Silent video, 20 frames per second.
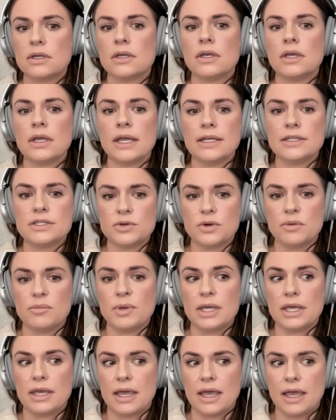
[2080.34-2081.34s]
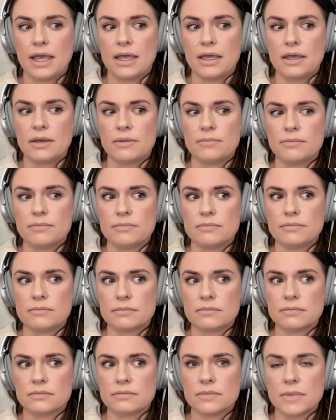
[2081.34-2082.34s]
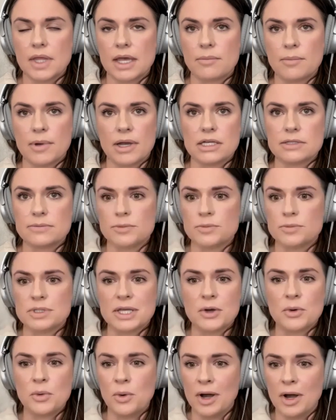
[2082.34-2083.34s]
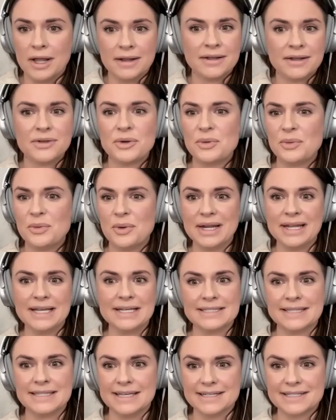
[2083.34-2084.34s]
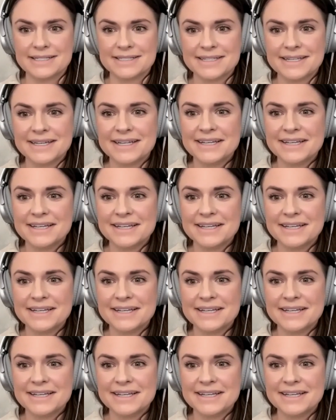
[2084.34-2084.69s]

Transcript: And so it became like my husband was like, what is this?